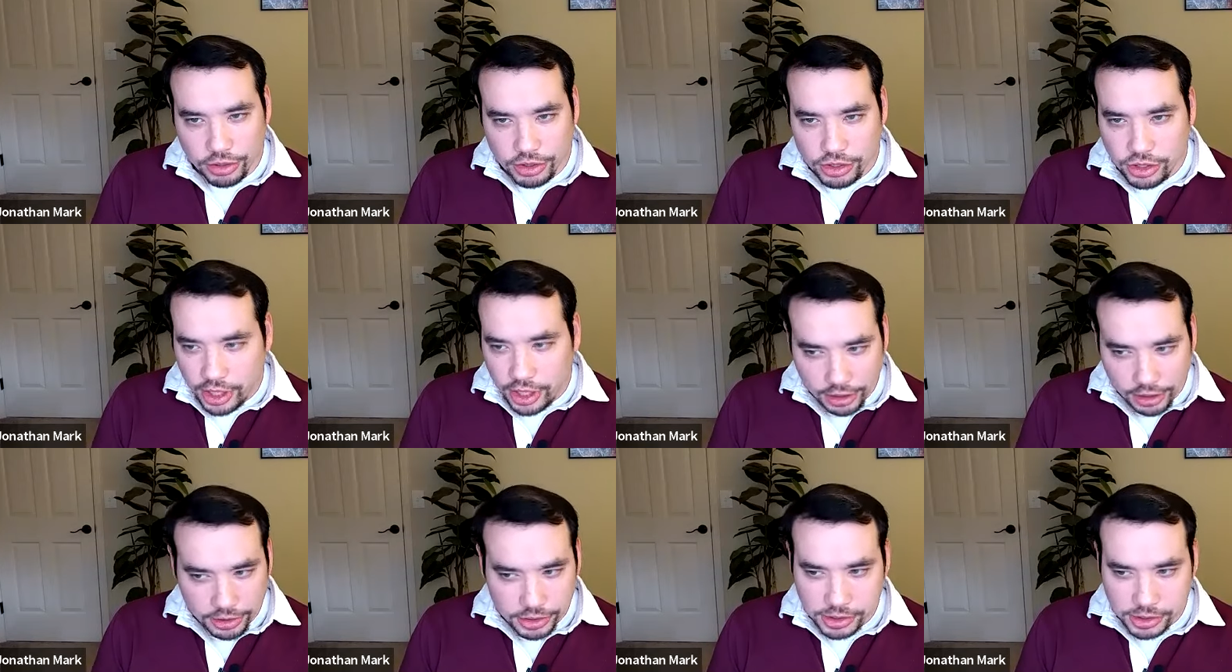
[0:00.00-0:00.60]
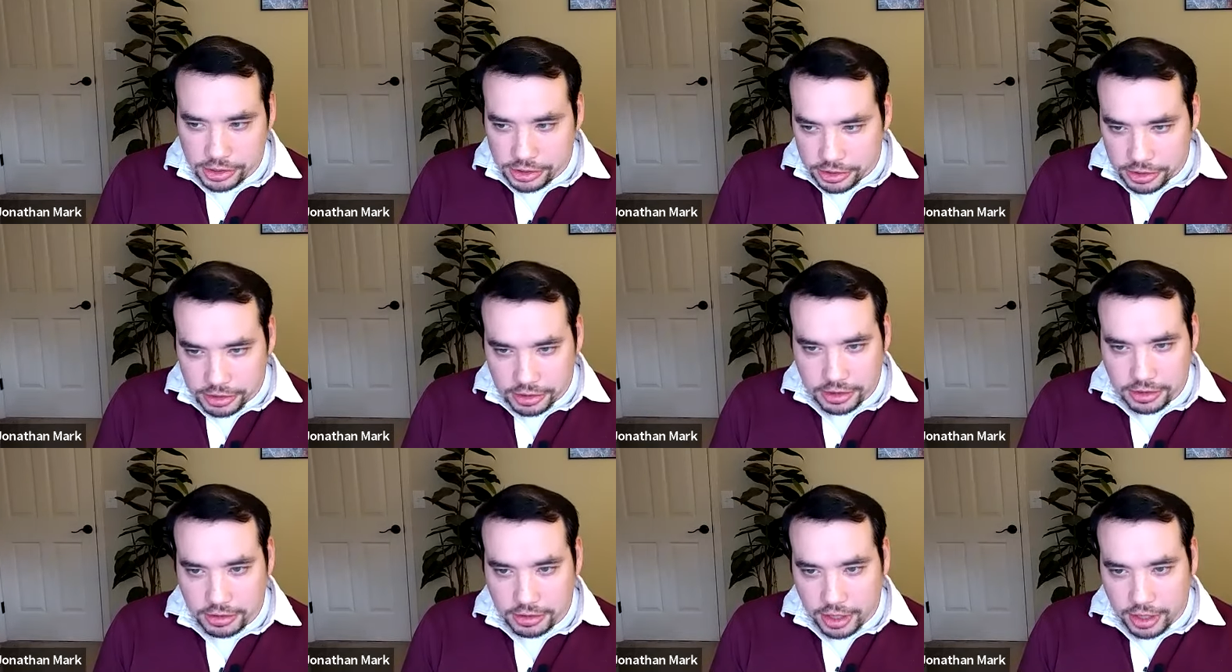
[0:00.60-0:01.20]
challenges
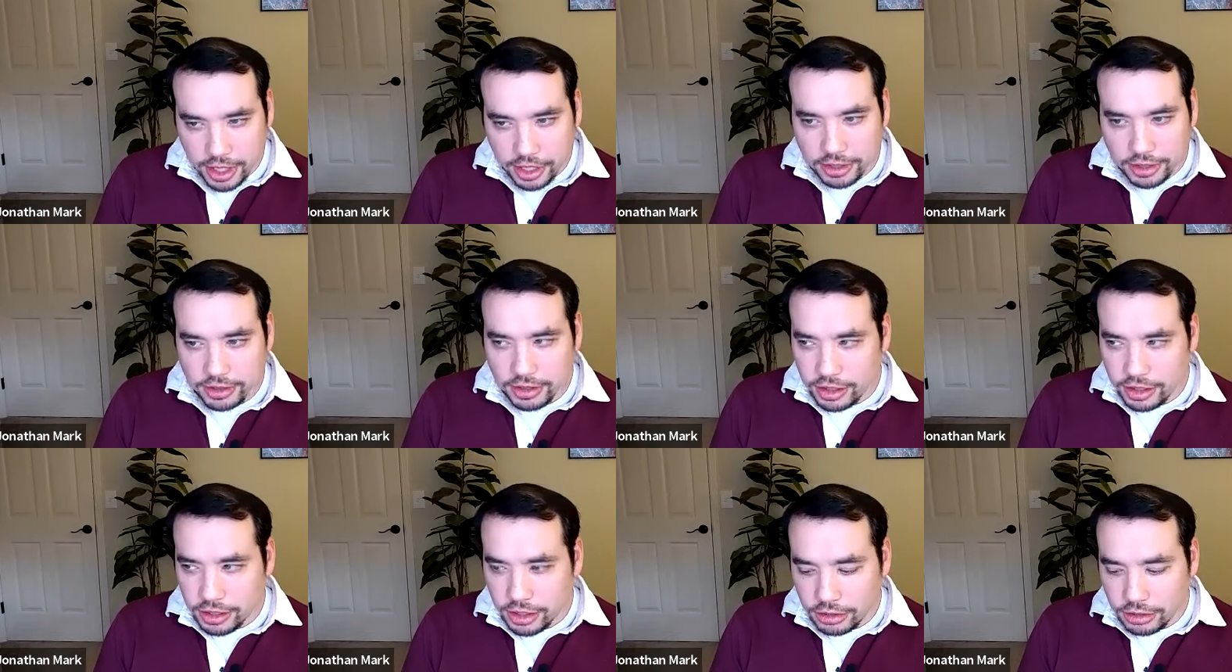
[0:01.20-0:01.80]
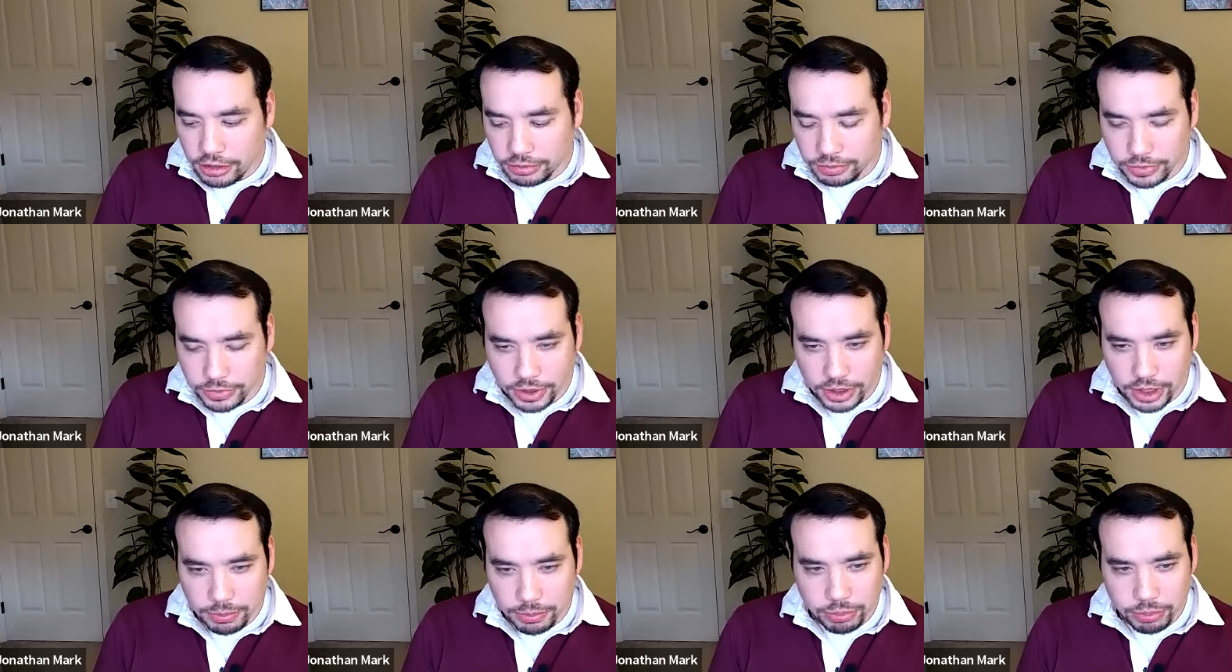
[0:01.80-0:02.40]
that
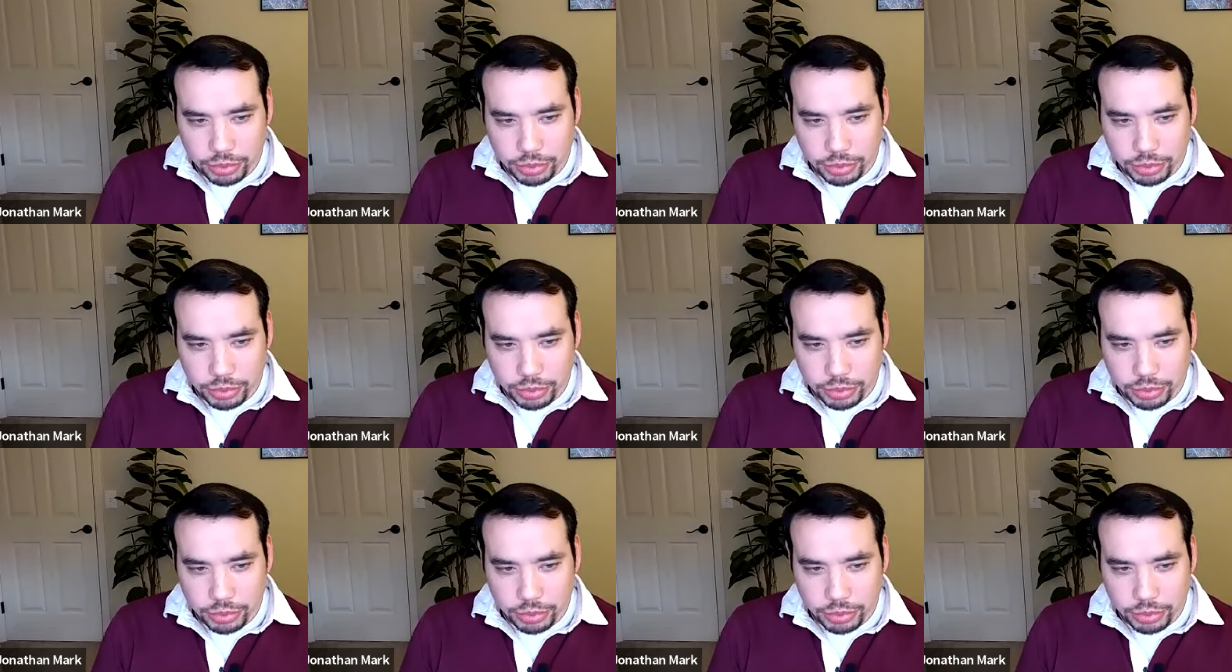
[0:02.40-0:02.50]
it